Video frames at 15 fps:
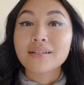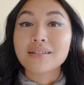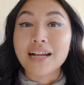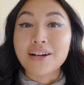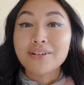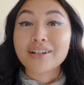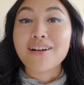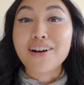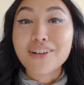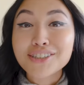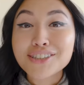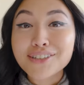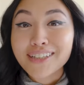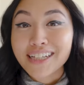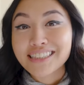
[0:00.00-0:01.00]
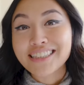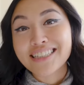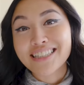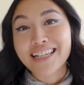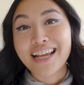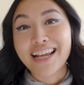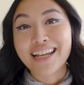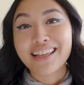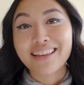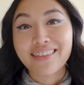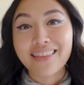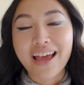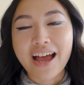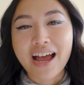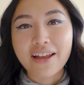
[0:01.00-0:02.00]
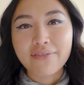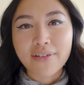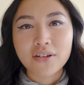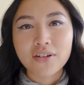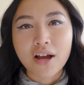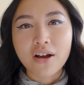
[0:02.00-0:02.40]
Now, I'd also like to say that I found